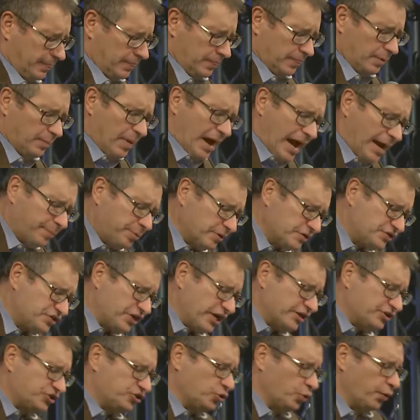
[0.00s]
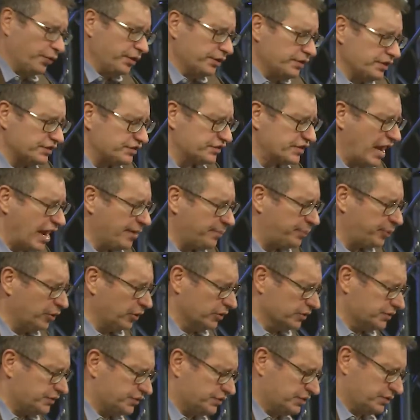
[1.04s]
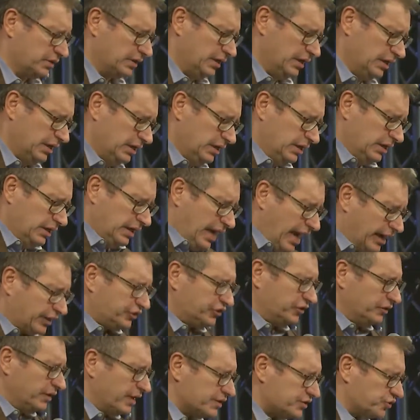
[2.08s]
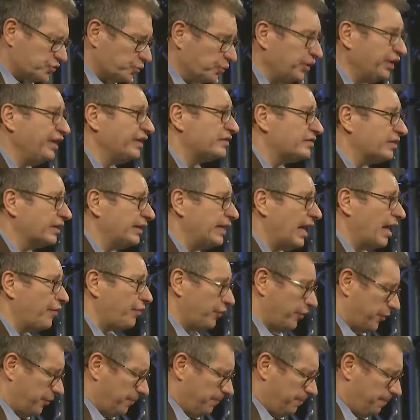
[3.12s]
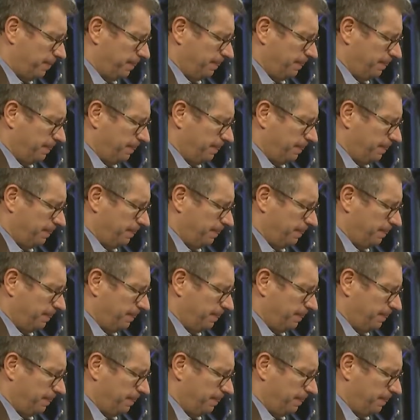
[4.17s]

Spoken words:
The Bible says two of the disciples. Actually, let's read it together.